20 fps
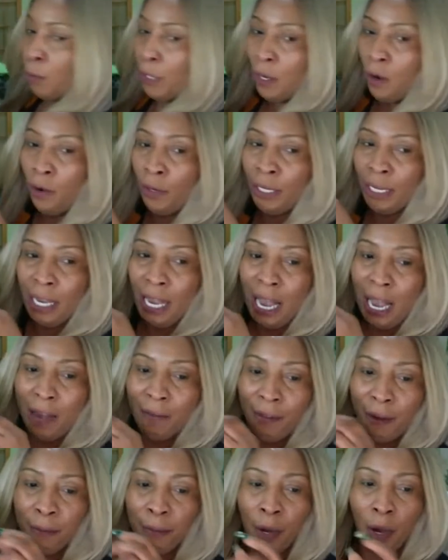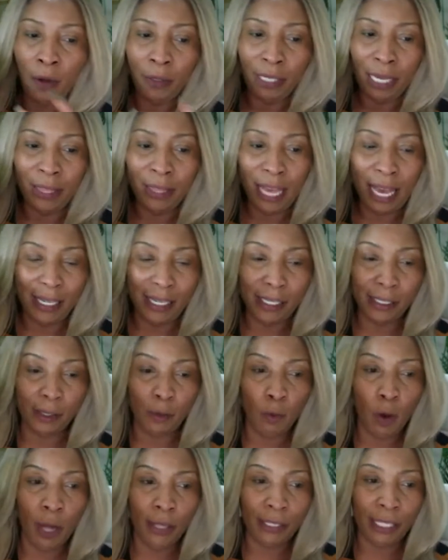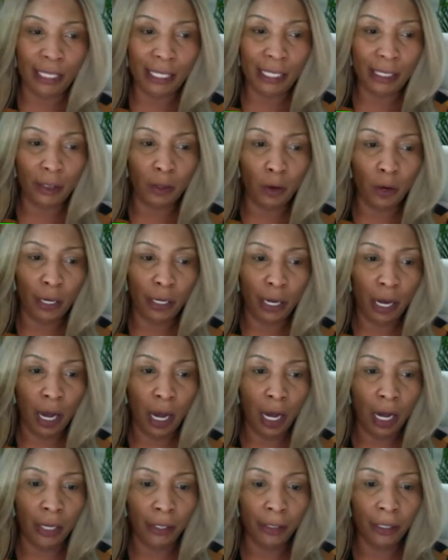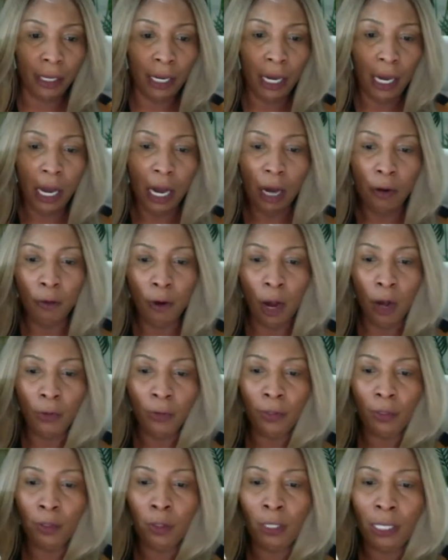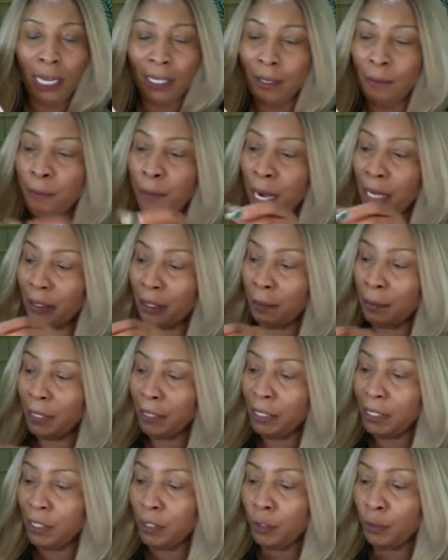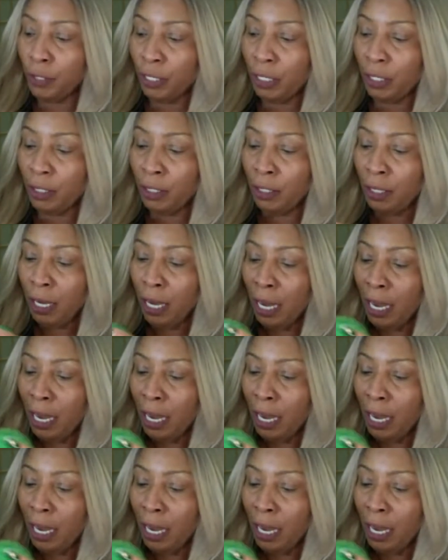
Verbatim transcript: we only have about, and that is the one that is going on around, look at the bottom of the screen.